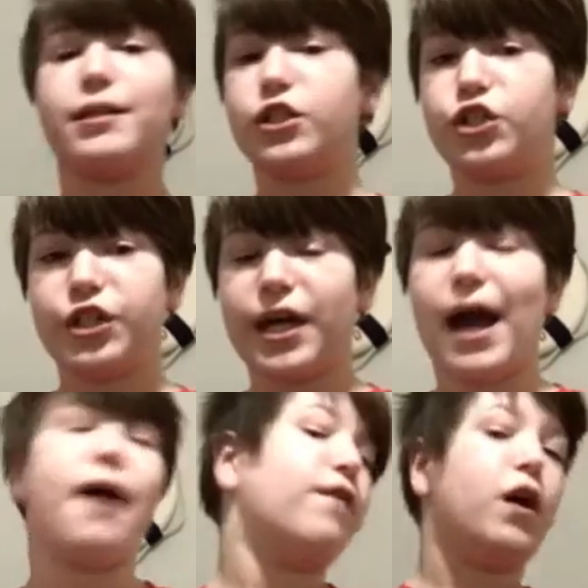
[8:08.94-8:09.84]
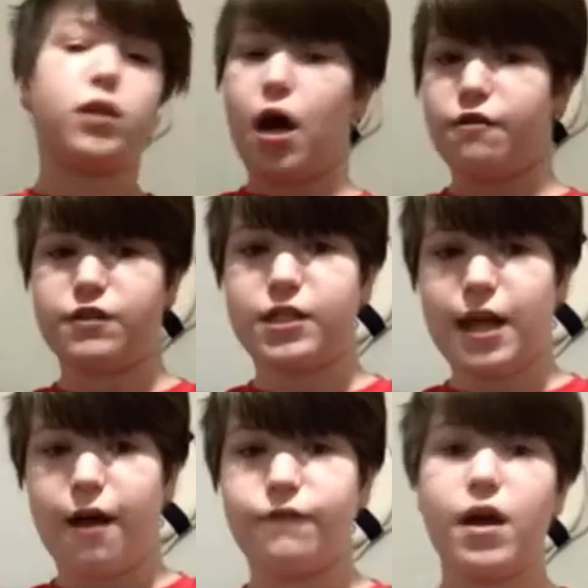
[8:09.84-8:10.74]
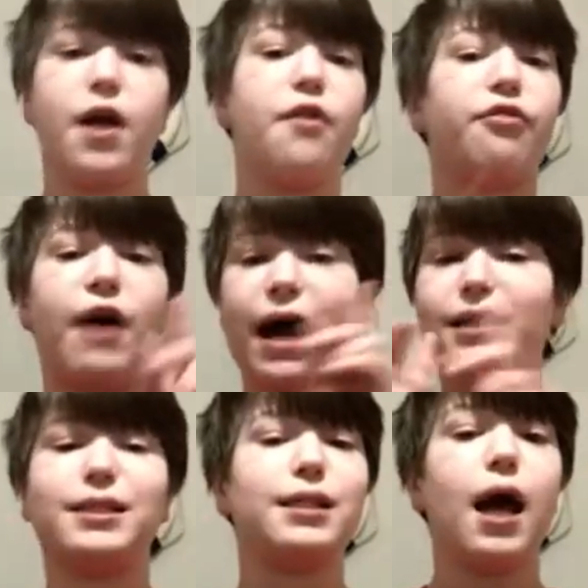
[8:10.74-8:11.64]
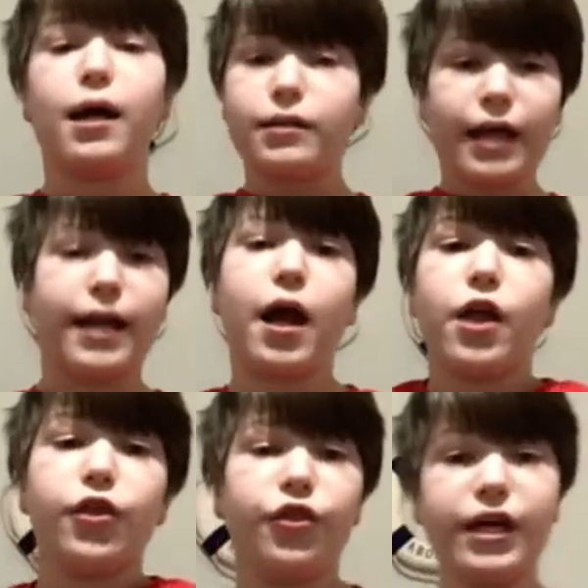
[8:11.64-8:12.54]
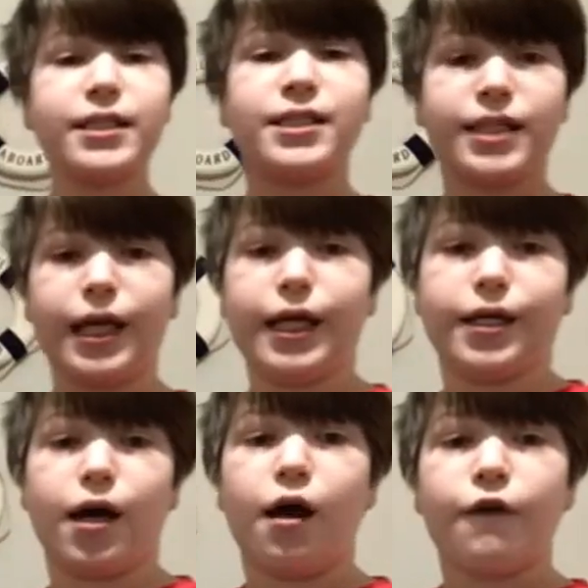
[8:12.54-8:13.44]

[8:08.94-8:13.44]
Does she have a lot of stuff? That's, like, this scene